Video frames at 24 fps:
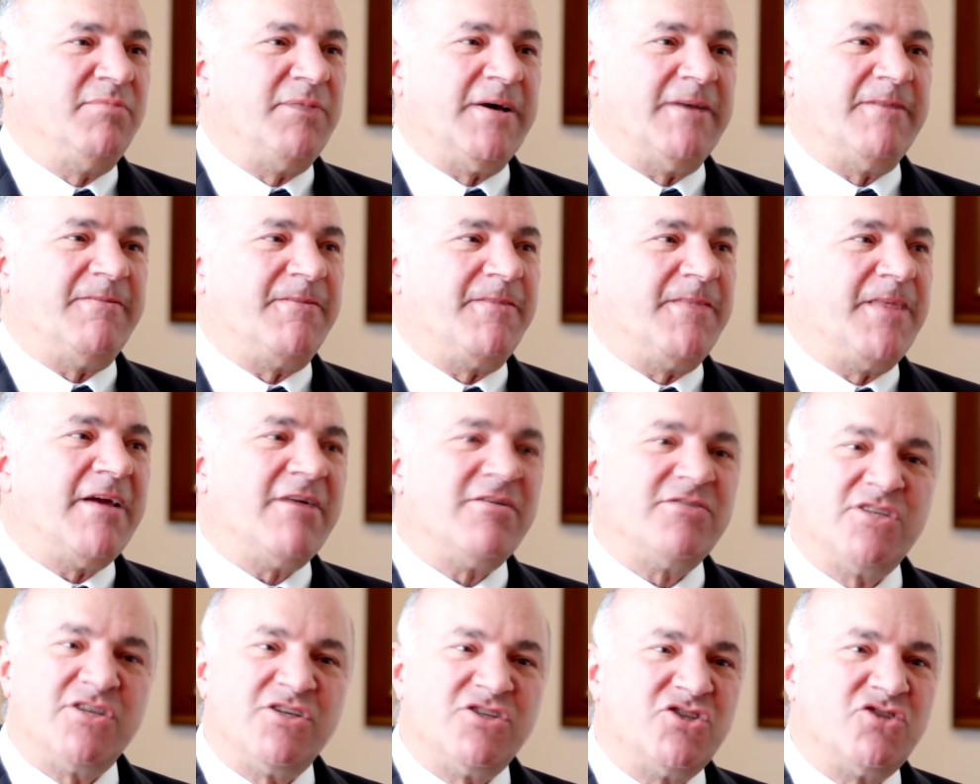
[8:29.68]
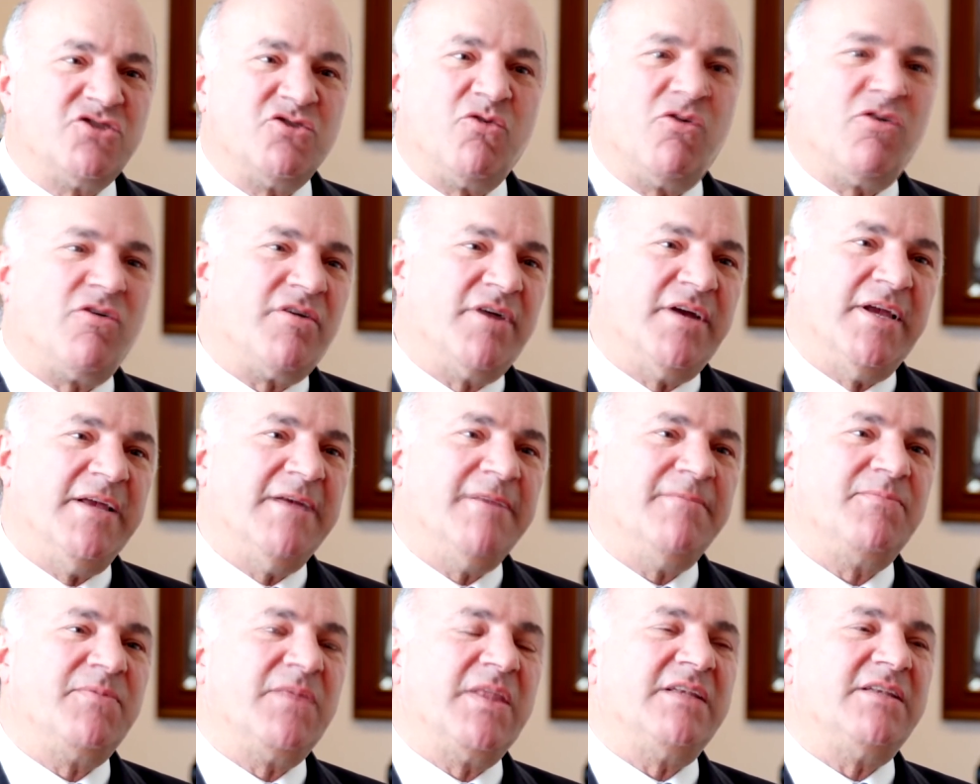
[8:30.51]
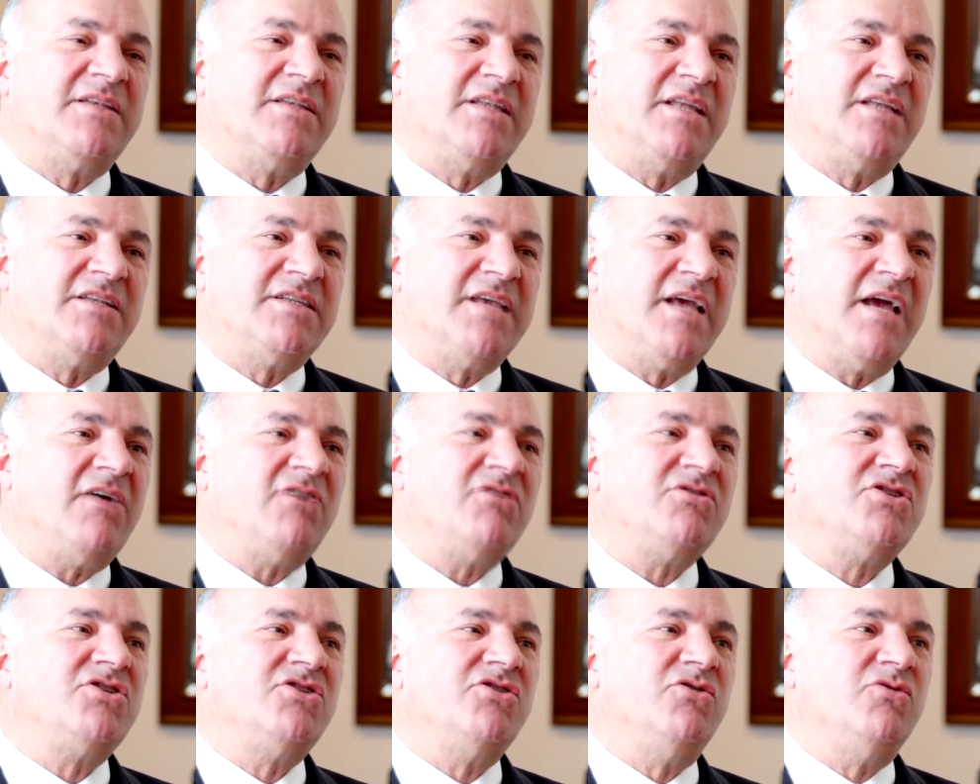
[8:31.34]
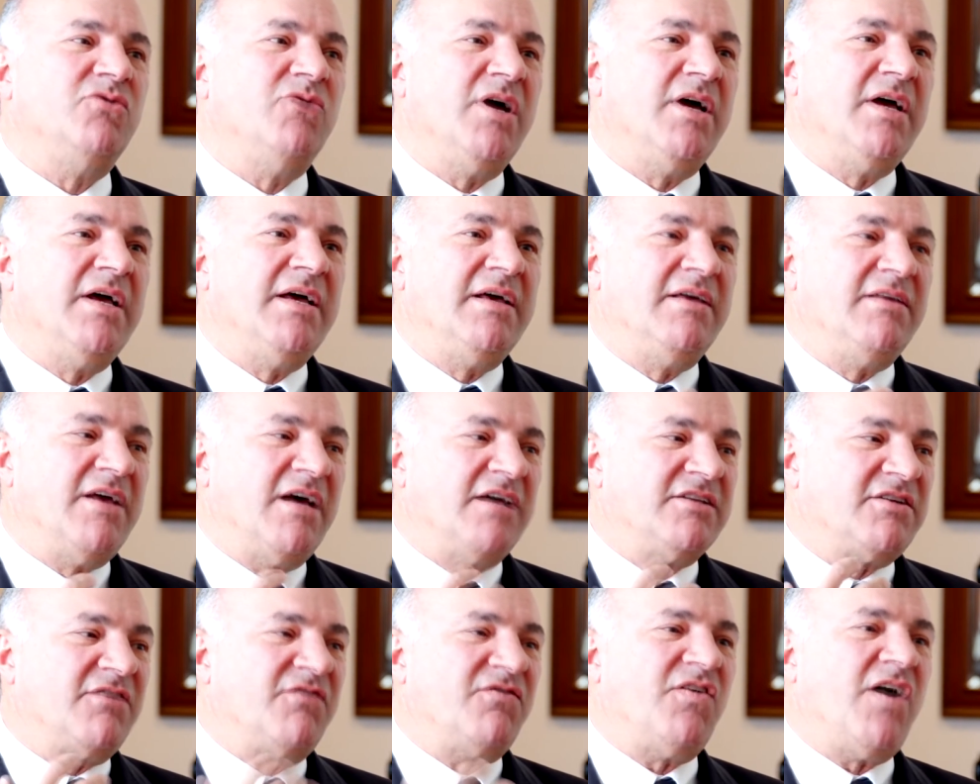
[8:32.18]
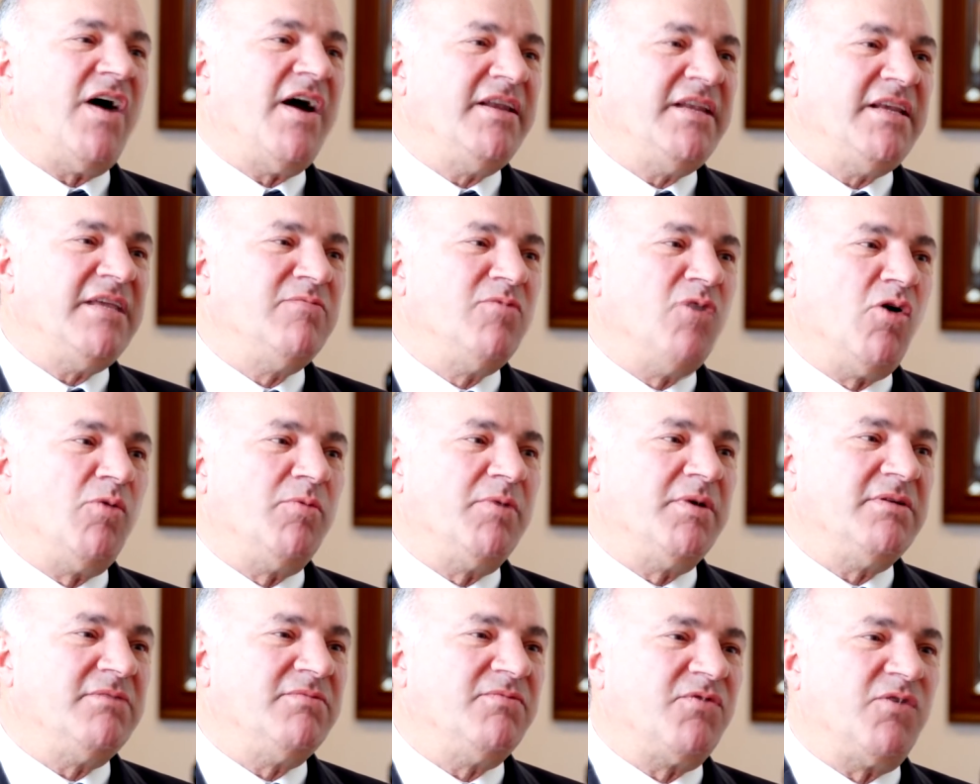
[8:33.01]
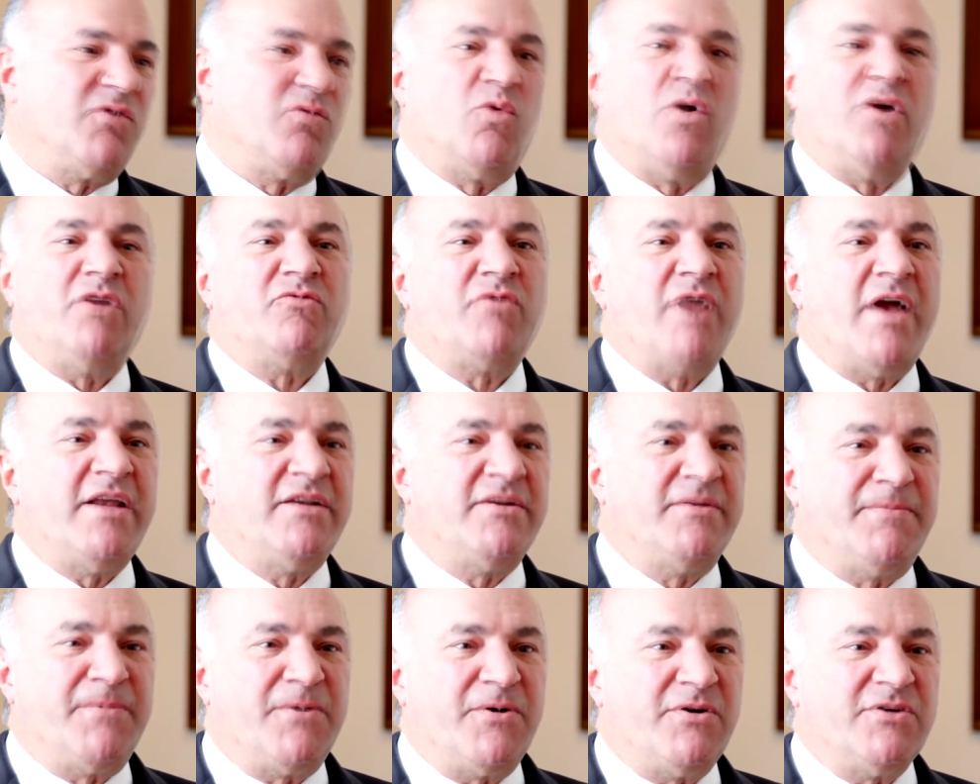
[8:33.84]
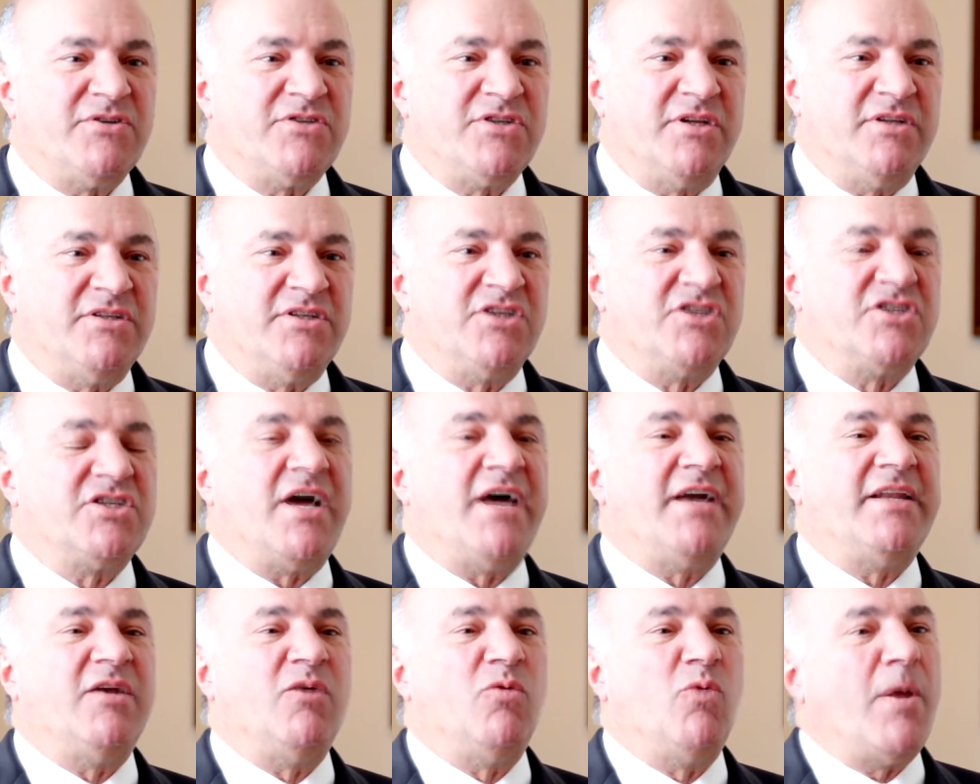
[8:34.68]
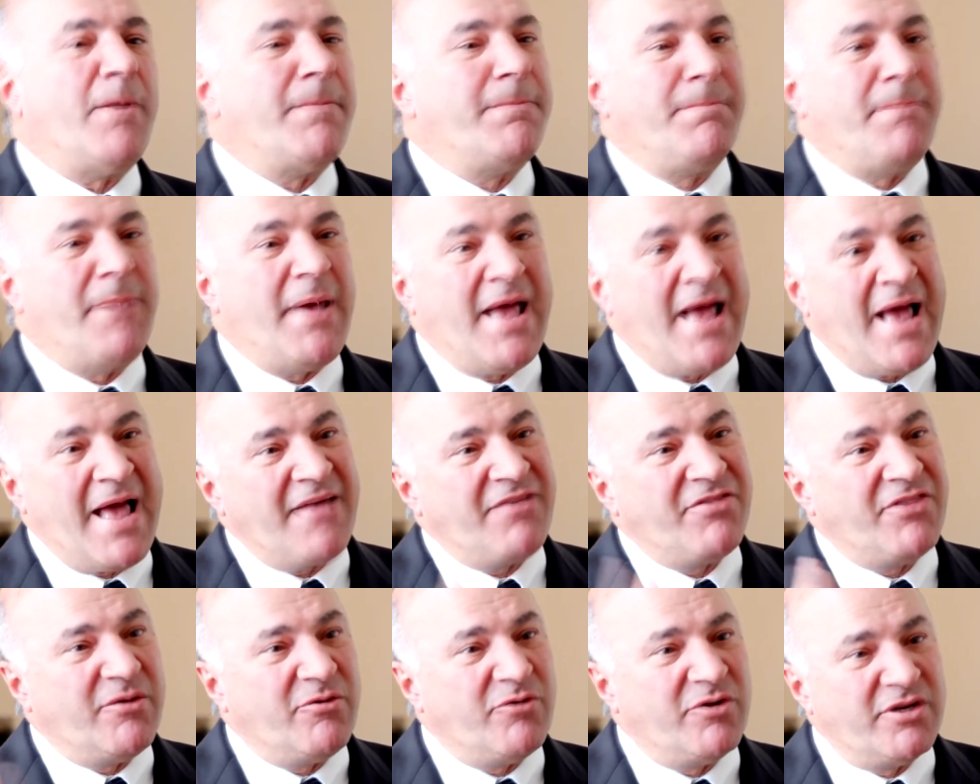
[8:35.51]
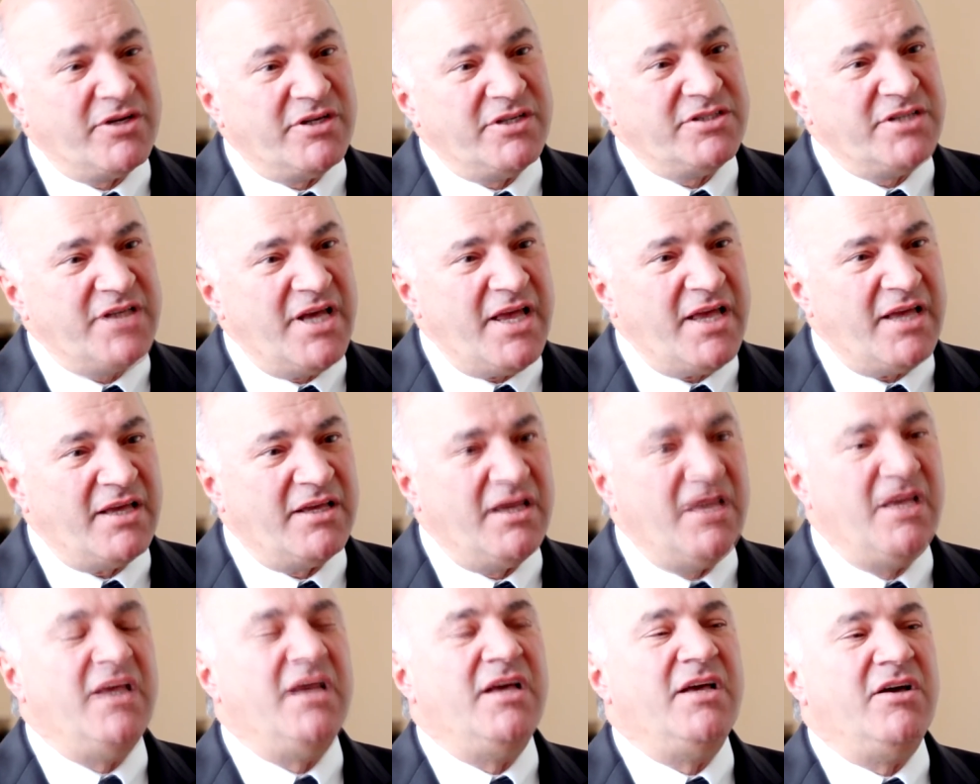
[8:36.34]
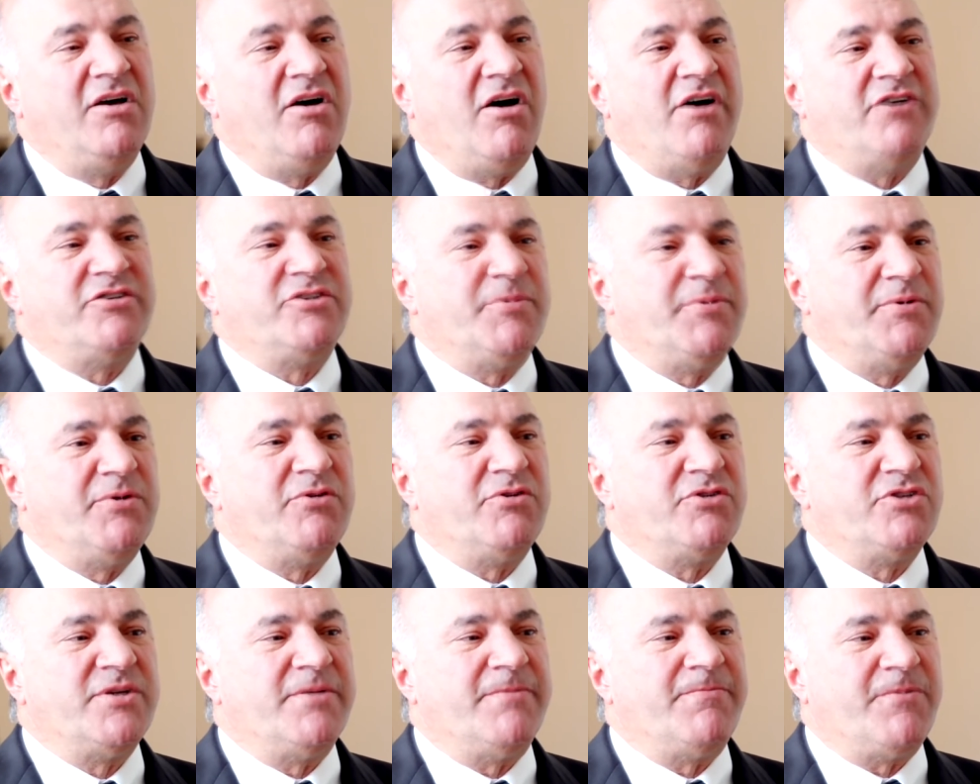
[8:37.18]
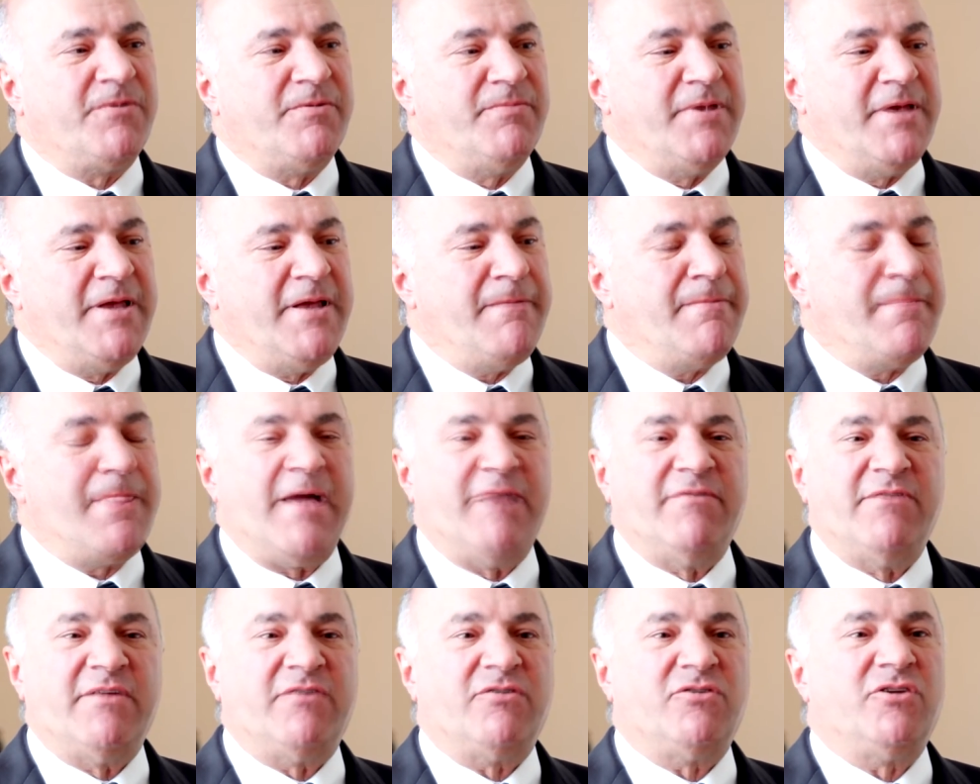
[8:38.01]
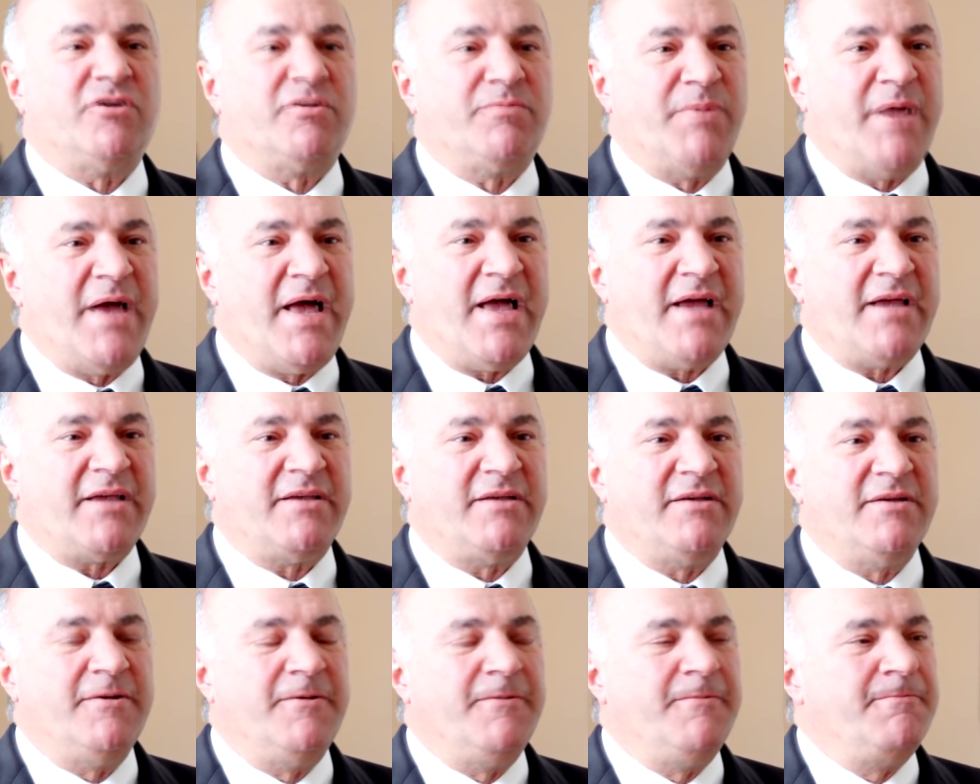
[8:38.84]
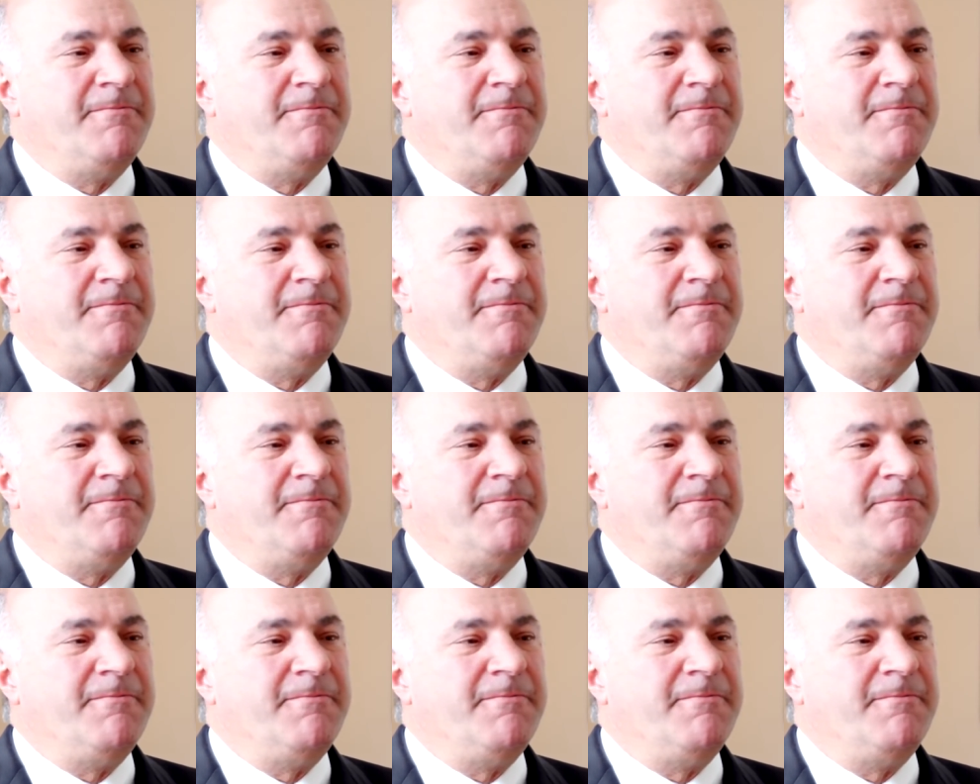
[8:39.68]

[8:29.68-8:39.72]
But there's a story that tells you a defining moment for one random person deciding what path they were going to take. Entrepreneurship for me, I've never looked back.